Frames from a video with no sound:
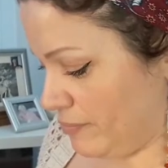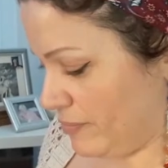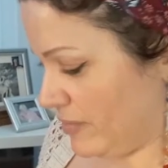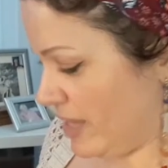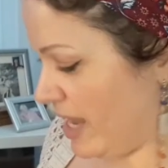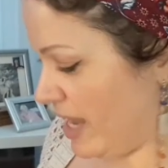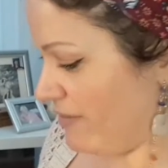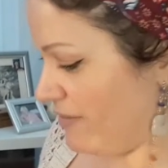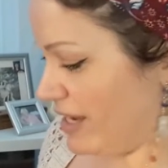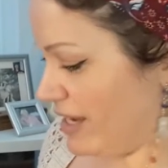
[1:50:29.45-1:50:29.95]

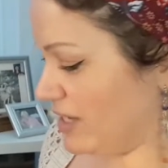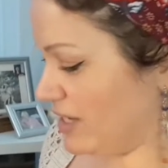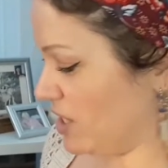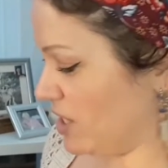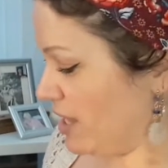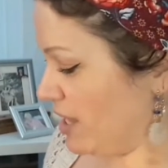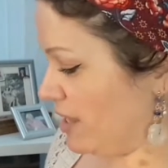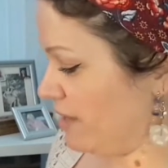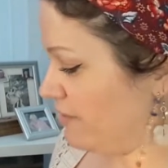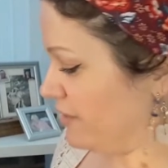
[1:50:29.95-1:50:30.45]
There it is.
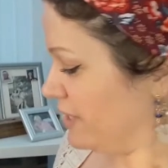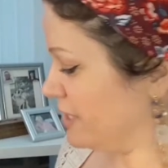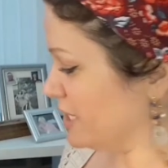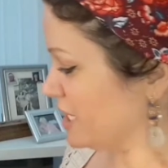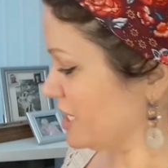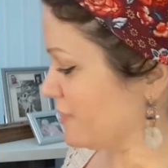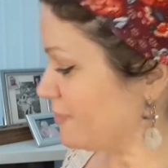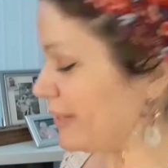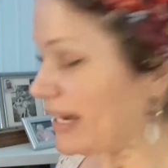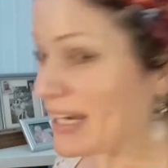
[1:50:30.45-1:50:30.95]
Yeah, there it is.
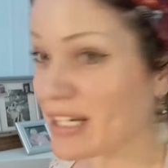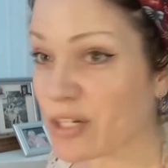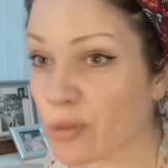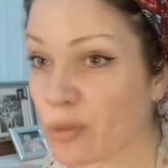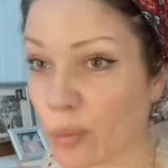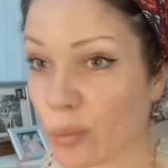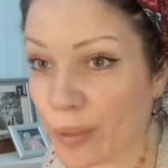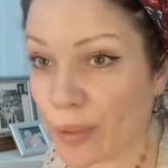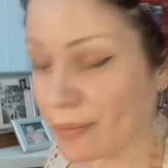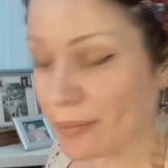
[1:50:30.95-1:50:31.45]
Spider
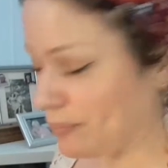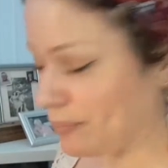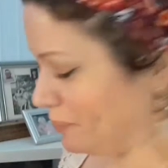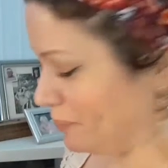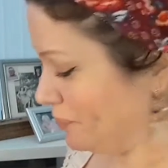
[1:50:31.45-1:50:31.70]
Woman.